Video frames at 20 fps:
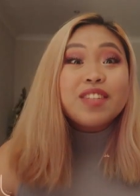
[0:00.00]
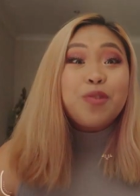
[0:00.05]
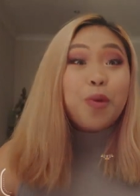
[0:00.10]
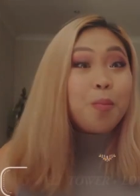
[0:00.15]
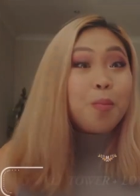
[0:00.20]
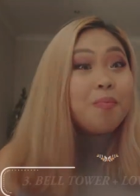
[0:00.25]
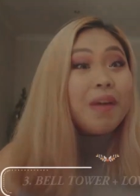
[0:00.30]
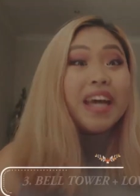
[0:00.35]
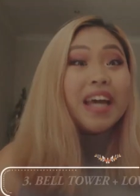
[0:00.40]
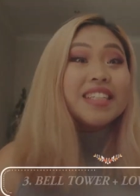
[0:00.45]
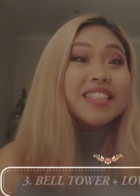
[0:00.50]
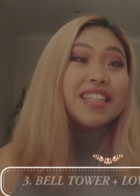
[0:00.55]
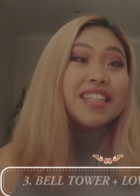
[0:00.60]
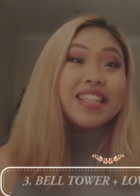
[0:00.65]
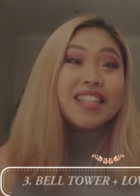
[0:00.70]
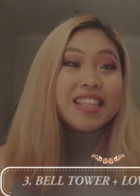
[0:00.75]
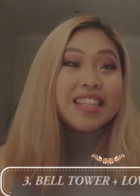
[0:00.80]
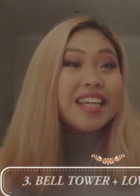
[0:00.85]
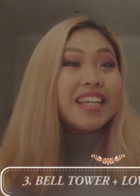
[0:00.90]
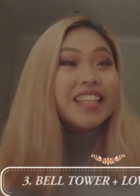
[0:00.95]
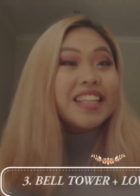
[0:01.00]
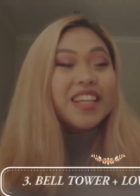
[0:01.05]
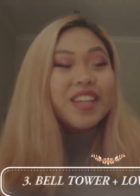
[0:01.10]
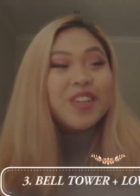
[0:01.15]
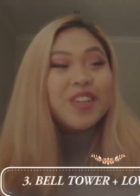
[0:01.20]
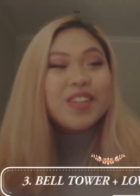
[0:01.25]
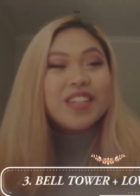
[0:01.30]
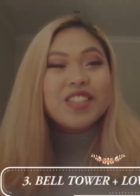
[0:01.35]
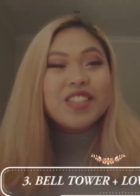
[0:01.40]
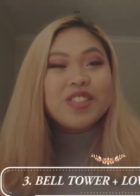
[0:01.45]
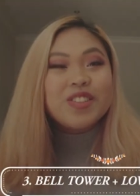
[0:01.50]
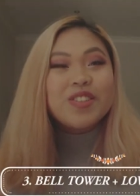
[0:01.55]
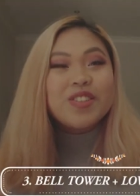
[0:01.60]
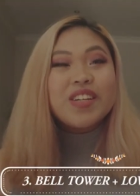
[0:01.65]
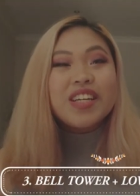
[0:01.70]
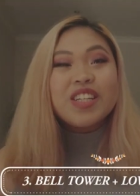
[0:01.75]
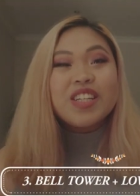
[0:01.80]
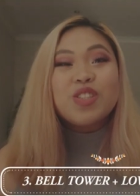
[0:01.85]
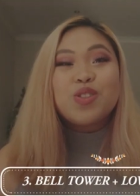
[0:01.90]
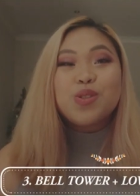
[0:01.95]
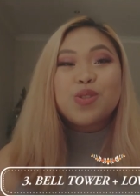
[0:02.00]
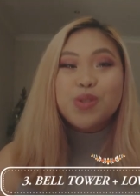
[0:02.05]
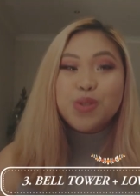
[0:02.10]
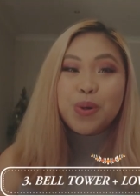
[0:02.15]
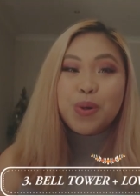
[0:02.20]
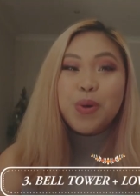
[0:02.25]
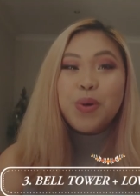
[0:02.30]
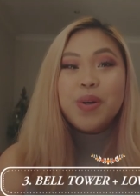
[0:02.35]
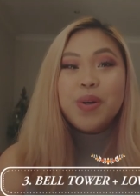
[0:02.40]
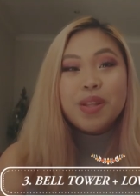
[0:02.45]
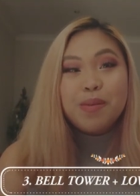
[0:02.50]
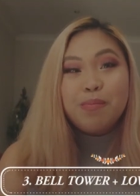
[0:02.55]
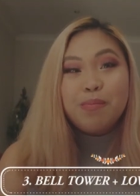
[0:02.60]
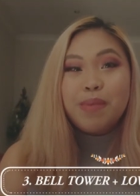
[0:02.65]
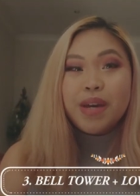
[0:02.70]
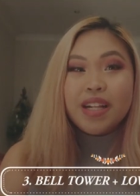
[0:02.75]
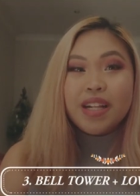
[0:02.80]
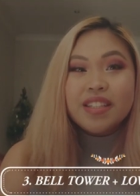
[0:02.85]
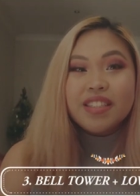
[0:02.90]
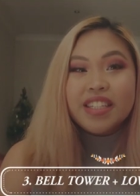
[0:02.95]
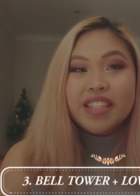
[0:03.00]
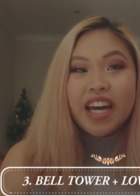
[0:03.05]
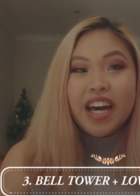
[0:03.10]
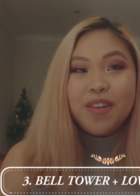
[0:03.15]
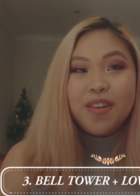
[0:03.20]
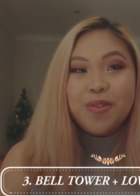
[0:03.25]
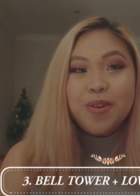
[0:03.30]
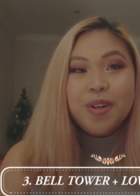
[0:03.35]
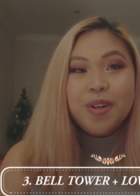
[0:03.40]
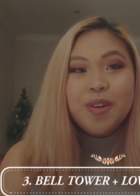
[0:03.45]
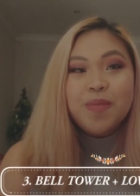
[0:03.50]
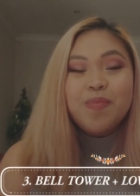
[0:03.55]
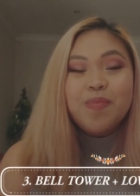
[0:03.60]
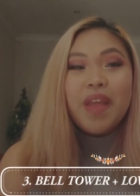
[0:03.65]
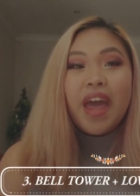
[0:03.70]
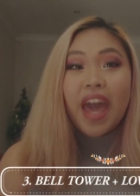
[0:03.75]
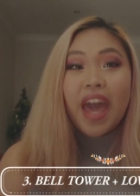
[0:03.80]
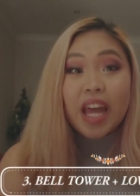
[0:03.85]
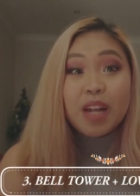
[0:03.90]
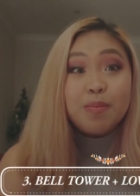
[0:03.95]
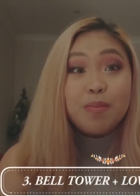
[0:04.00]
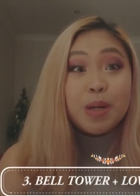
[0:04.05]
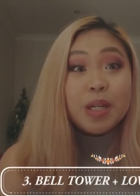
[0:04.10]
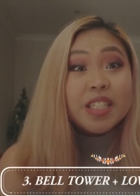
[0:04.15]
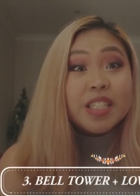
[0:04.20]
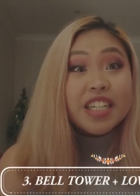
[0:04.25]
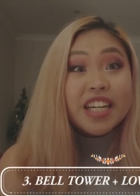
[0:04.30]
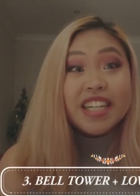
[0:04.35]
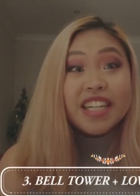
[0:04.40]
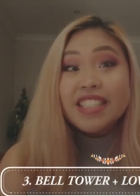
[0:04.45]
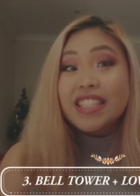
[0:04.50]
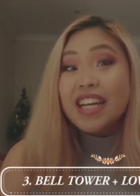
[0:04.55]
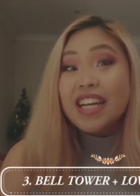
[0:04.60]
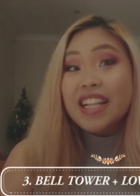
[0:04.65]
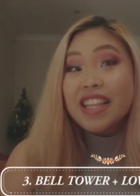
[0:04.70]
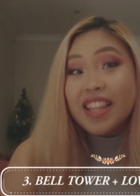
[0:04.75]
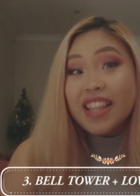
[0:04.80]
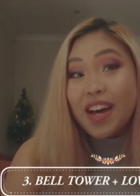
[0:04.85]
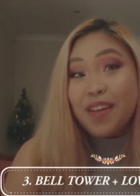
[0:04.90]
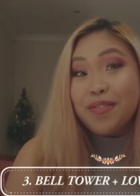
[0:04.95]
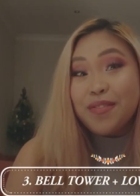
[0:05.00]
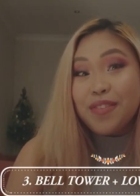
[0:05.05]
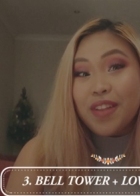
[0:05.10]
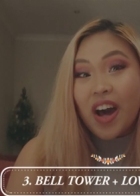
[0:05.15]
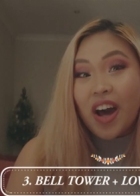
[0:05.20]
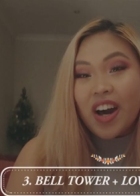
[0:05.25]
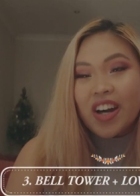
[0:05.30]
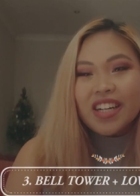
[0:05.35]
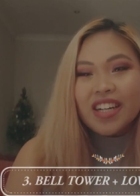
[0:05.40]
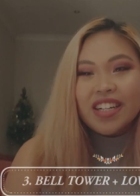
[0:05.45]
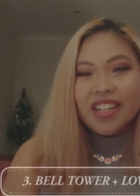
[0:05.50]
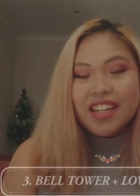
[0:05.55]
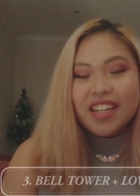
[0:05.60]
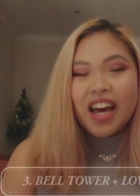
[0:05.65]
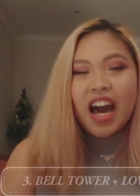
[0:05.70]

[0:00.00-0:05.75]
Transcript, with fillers: romantic thing that you can do is tour the bell tower and purchase a love lock.